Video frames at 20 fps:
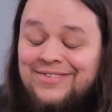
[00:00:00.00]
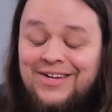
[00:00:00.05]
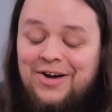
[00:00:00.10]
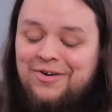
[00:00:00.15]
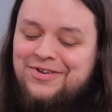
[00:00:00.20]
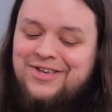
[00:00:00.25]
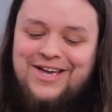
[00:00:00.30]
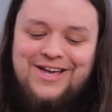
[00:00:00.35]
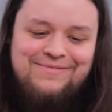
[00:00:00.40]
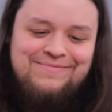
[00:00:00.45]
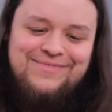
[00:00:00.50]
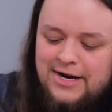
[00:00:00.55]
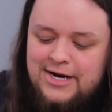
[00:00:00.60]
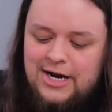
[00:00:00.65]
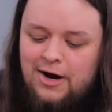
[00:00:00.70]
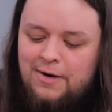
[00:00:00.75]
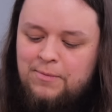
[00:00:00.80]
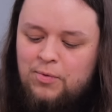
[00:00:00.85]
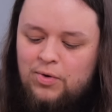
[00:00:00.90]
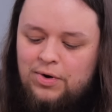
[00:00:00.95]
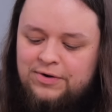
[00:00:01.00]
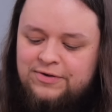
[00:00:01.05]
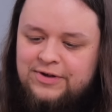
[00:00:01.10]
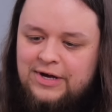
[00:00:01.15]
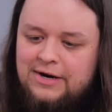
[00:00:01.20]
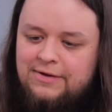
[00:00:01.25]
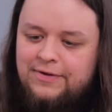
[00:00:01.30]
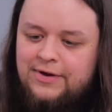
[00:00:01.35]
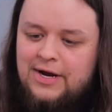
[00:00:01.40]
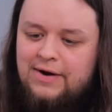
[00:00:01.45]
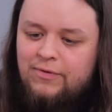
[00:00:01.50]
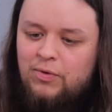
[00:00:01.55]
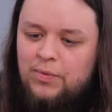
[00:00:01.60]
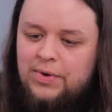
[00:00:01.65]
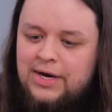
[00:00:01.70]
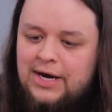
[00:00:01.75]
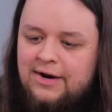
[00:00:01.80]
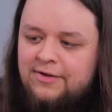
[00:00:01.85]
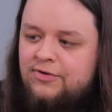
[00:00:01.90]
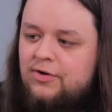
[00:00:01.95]
Okay, now I'm more excited than ever.
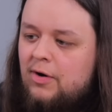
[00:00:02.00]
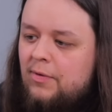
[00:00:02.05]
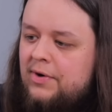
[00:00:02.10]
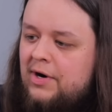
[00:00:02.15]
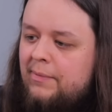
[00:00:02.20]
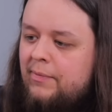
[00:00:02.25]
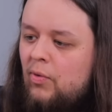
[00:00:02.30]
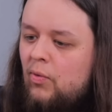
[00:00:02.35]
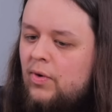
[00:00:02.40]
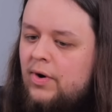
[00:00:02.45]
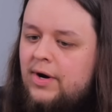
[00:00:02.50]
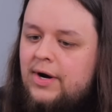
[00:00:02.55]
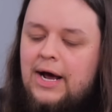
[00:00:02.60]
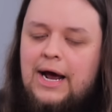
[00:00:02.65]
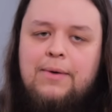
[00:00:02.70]
We got to start with number 1.